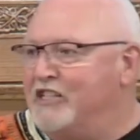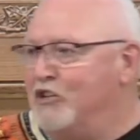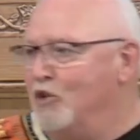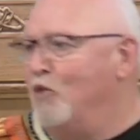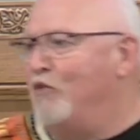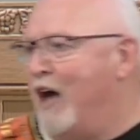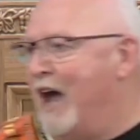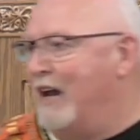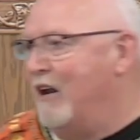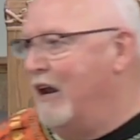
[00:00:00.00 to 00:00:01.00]
and you'll
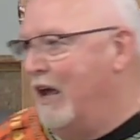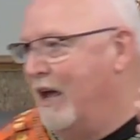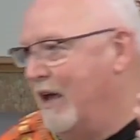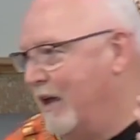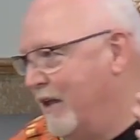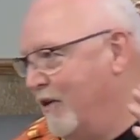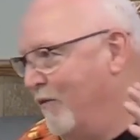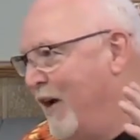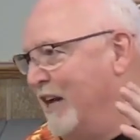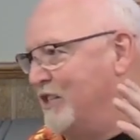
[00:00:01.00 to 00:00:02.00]
find
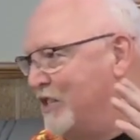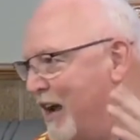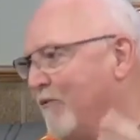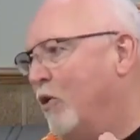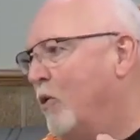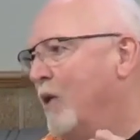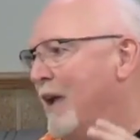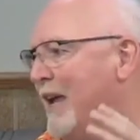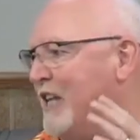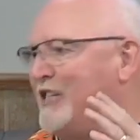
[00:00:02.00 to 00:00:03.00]
several
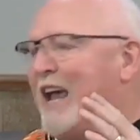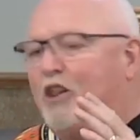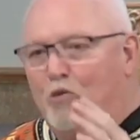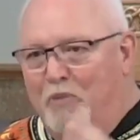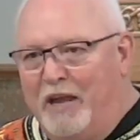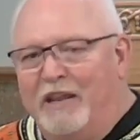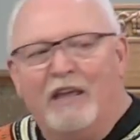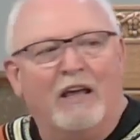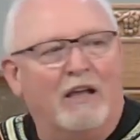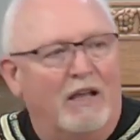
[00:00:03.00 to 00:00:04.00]

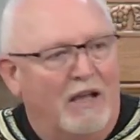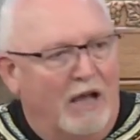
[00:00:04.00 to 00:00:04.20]
encyclopedia